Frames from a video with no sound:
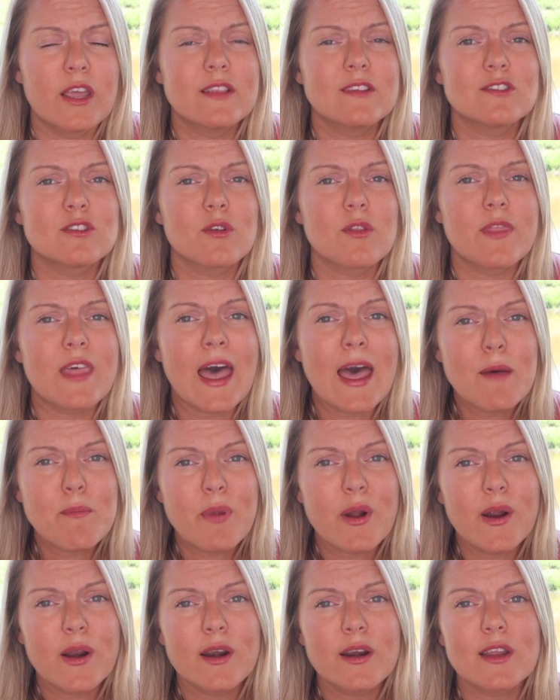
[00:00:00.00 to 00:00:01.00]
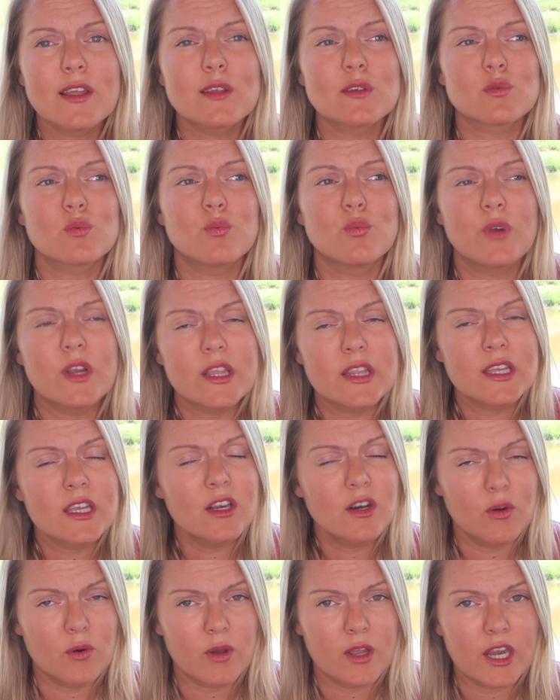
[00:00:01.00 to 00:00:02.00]
And so that part is really
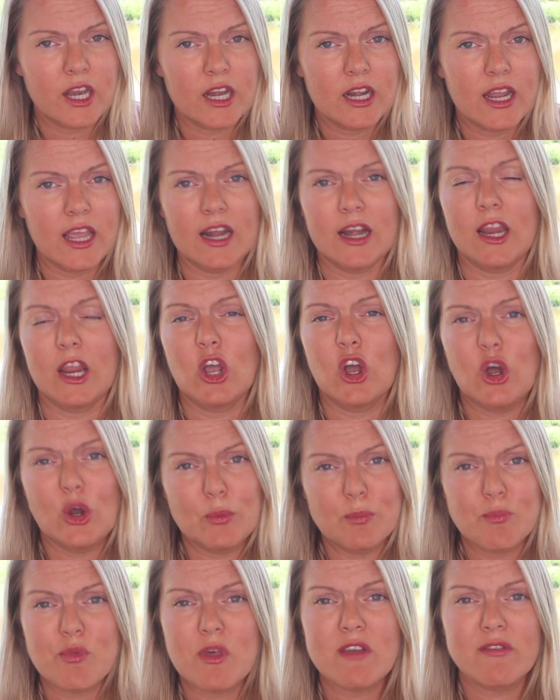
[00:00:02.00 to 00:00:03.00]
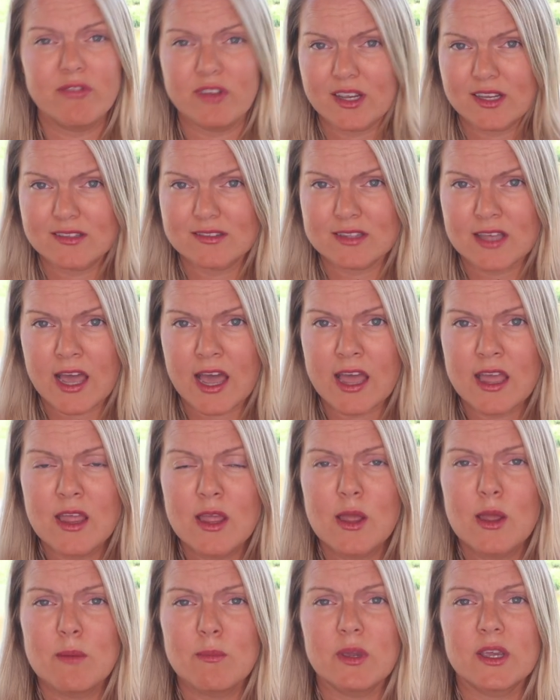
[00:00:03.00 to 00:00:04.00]
annoying, and I hope they fix that
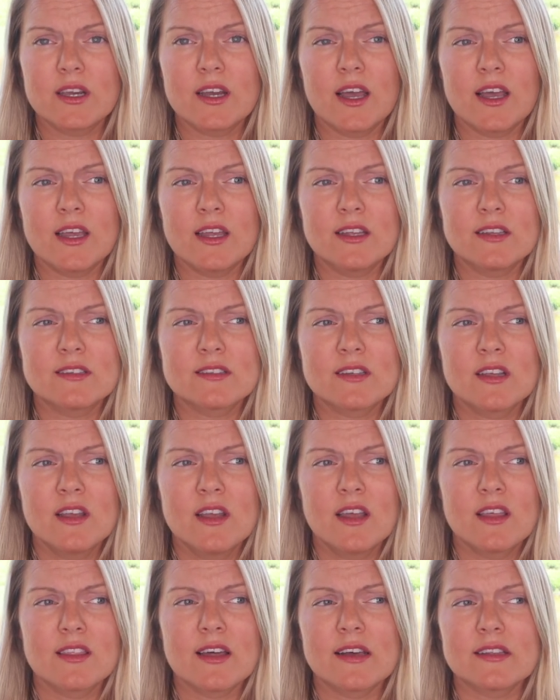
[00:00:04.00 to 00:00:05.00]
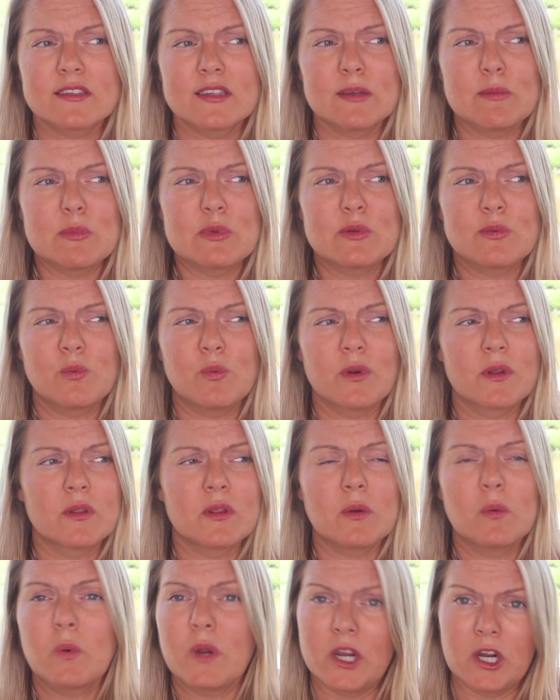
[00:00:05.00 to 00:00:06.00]
because that seems
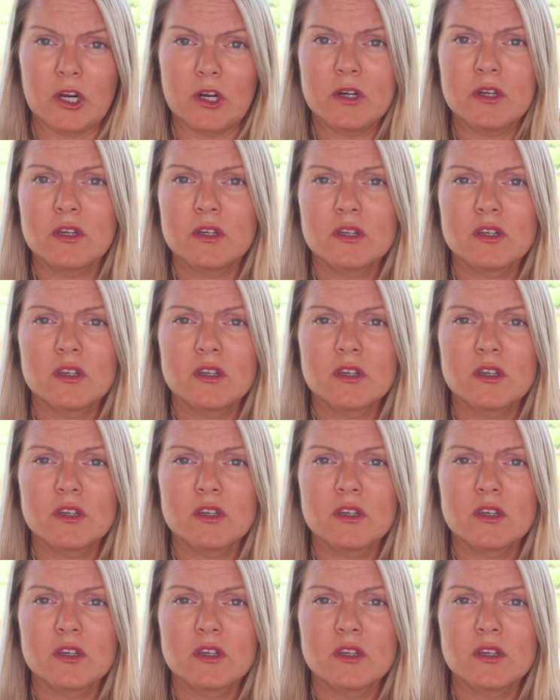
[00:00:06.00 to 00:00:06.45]
really weird.